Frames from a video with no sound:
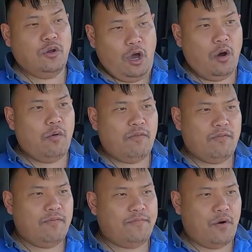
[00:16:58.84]
owe
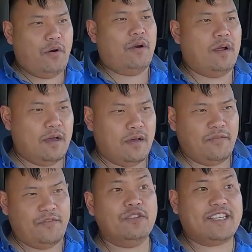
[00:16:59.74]
for
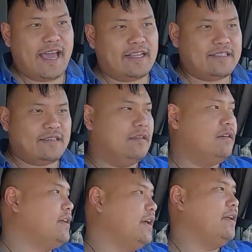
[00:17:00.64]
fuel tax.
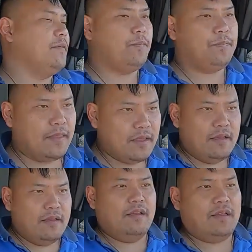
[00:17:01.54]
Okay.
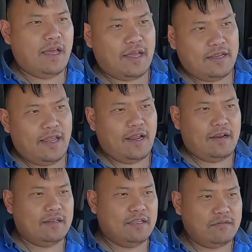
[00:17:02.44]
Man,
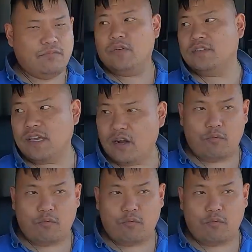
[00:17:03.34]
dang, this road is kind